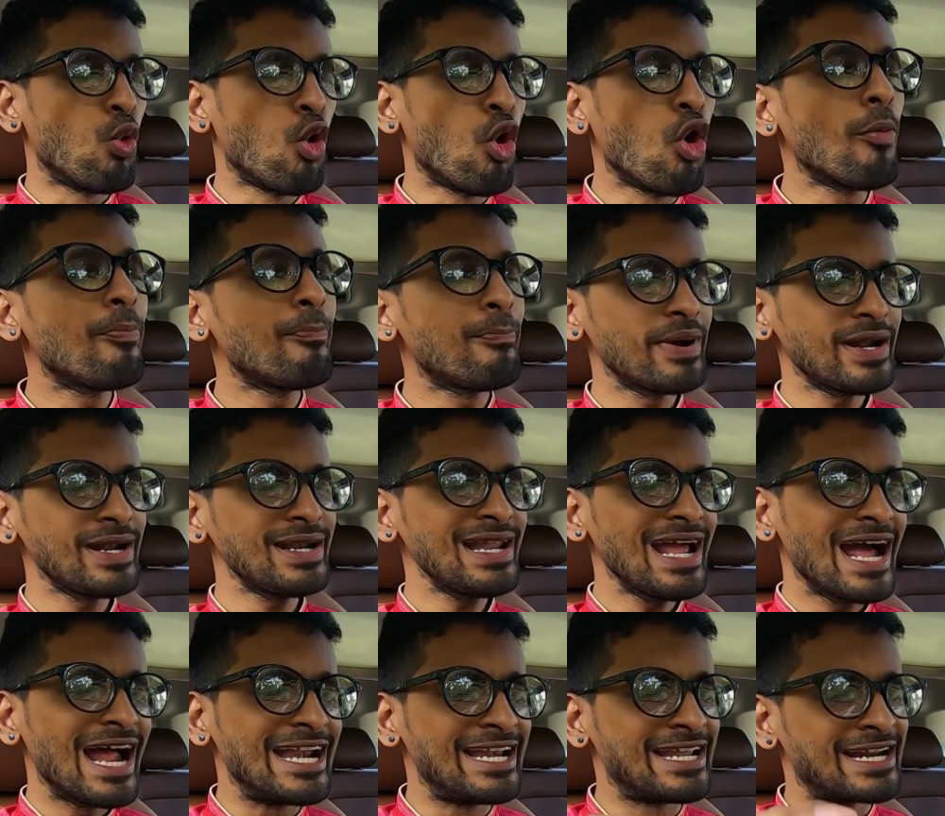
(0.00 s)

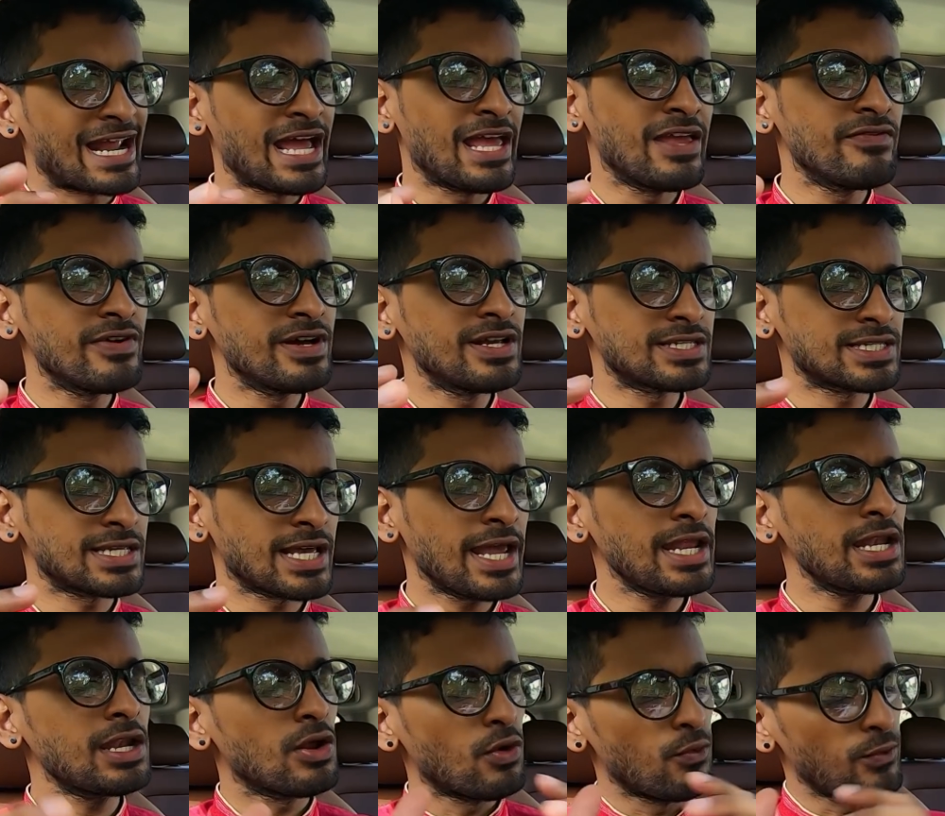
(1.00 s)
Open driver
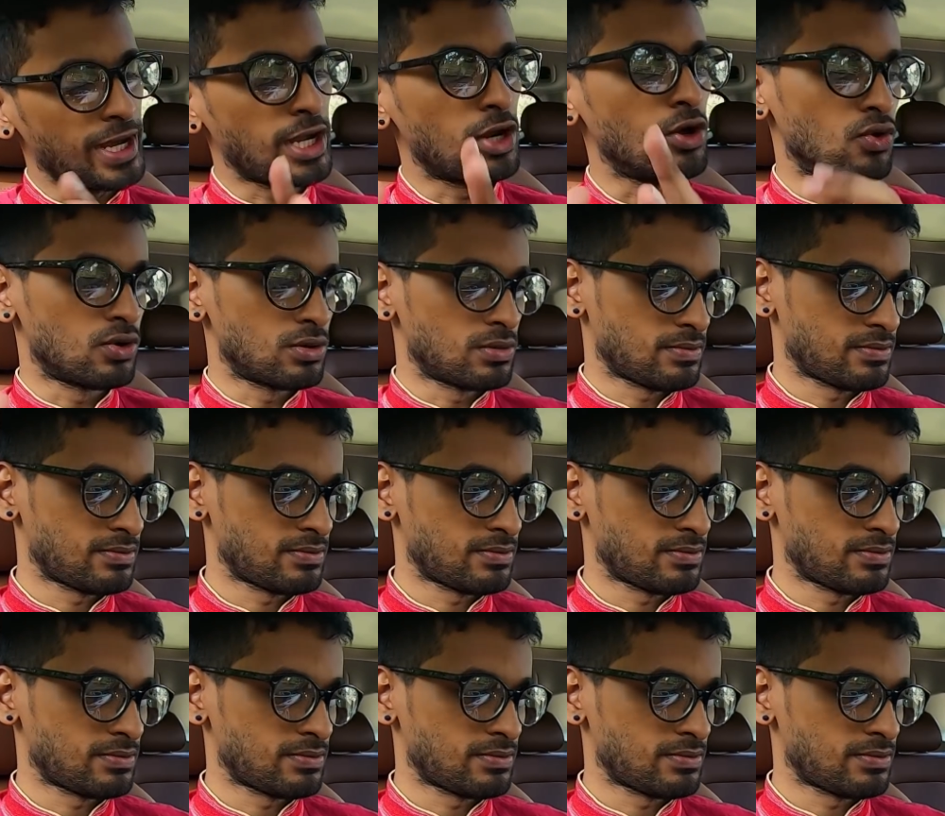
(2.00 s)
side window.